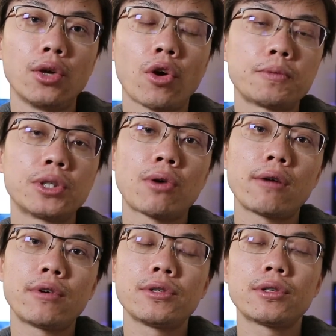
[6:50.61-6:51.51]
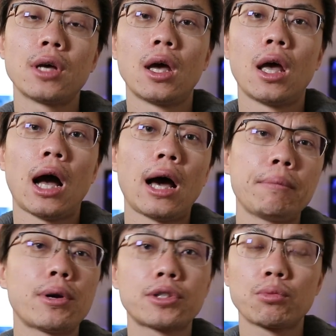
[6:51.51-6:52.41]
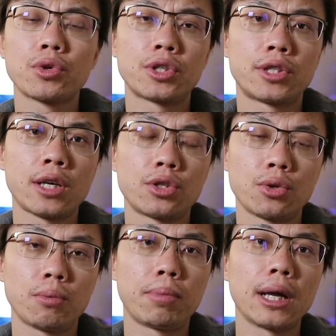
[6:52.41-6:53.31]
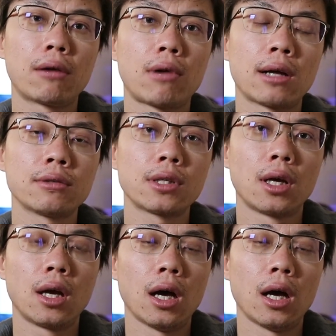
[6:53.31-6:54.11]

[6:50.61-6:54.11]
USB uh, drivers, I personally would suggest you play around